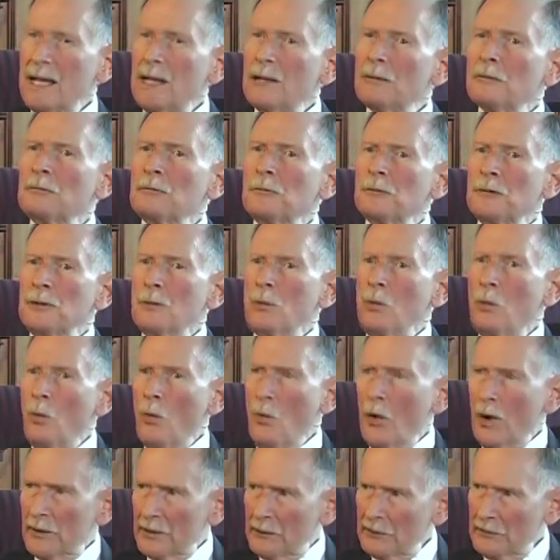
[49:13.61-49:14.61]
every
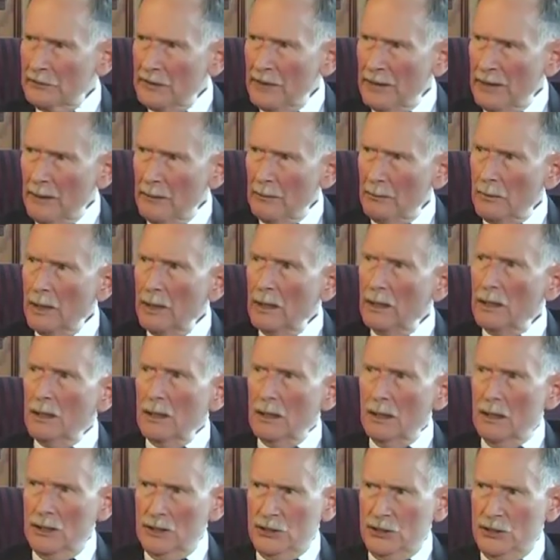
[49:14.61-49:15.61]
one of them
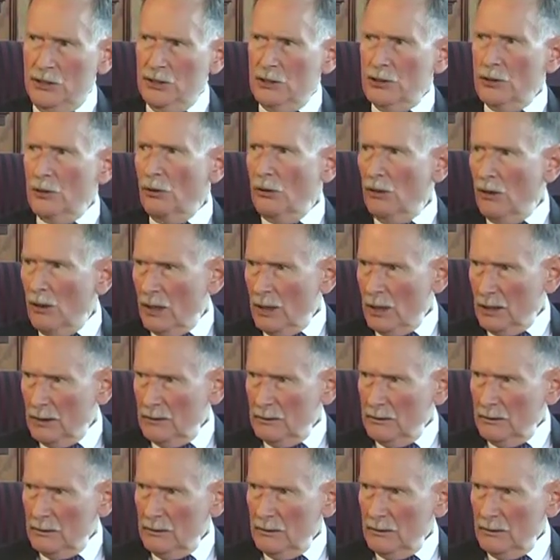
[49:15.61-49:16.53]
a star.